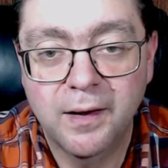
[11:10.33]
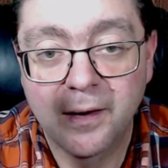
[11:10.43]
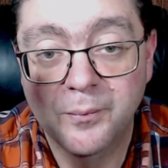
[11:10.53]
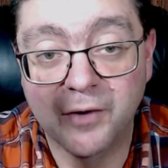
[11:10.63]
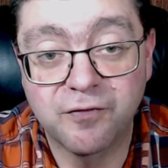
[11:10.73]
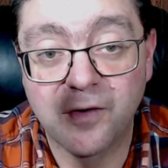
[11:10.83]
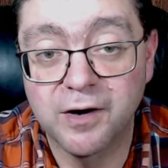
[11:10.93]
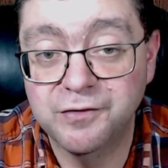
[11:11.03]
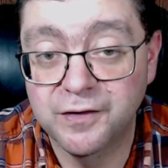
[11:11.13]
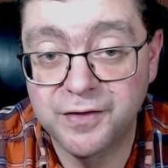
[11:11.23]
But as far
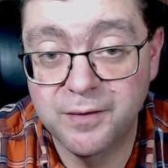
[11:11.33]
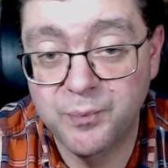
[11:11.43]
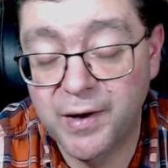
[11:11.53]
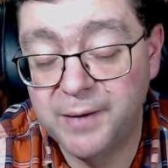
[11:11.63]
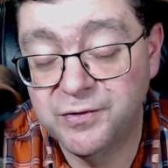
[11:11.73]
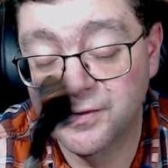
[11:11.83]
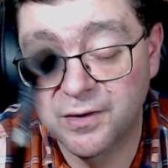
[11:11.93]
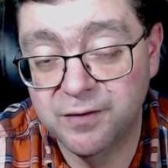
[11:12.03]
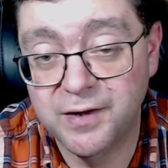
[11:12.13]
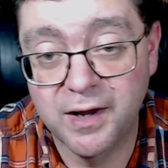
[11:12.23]
as the thin pipes, it's going
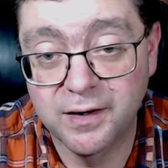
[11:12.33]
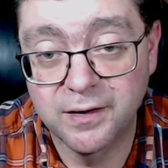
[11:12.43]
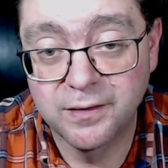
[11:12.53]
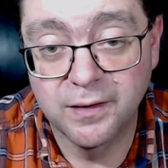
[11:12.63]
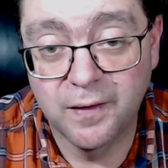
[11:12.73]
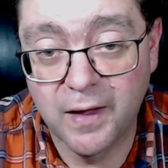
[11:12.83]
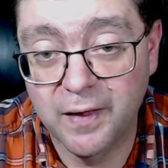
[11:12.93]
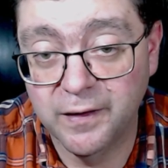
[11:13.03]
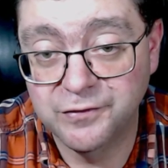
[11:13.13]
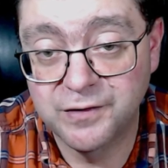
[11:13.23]
to take a
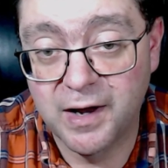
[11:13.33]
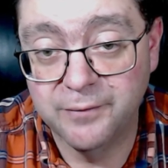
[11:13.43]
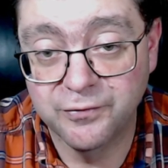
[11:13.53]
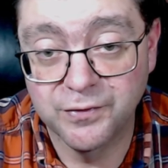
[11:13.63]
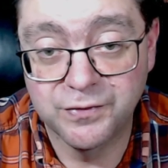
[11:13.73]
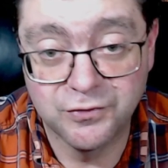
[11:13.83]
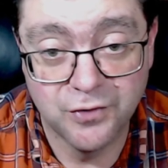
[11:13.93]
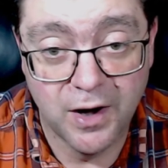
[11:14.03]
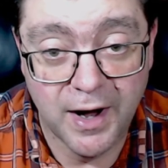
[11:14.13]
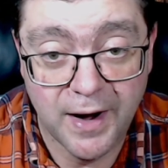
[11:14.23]
lot less time for it to
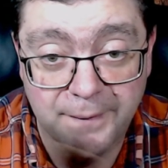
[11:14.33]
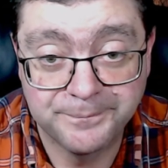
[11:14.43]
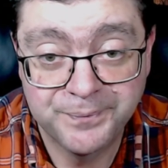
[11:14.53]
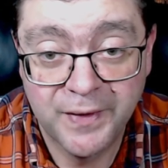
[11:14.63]
dry out.